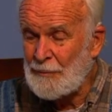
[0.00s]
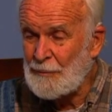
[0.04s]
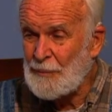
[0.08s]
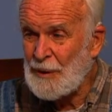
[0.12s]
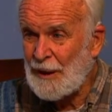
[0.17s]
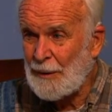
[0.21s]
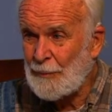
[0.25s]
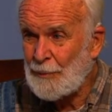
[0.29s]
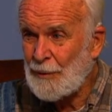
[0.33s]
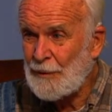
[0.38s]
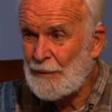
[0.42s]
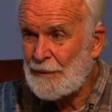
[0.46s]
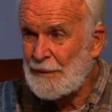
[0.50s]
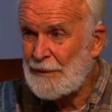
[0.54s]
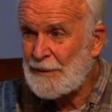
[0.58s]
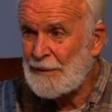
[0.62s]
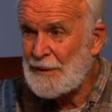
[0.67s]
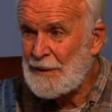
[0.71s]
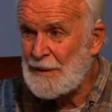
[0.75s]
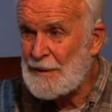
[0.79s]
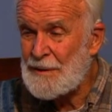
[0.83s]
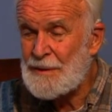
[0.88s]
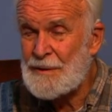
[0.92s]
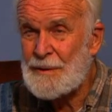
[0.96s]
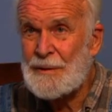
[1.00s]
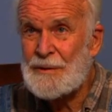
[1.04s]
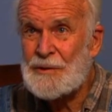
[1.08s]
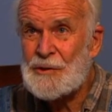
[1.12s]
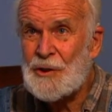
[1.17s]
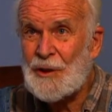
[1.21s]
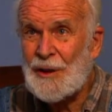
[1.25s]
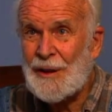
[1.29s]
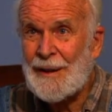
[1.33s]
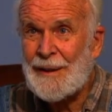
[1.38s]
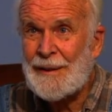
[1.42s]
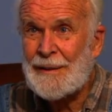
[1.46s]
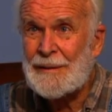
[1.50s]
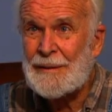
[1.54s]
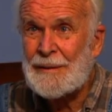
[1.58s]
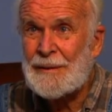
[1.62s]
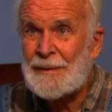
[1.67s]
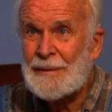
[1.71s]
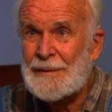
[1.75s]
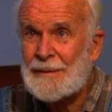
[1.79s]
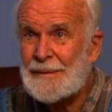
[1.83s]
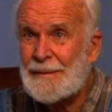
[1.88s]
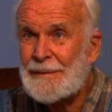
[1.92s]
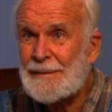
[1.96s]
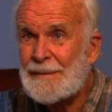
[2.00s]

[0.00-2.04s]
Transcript: people a decent chance.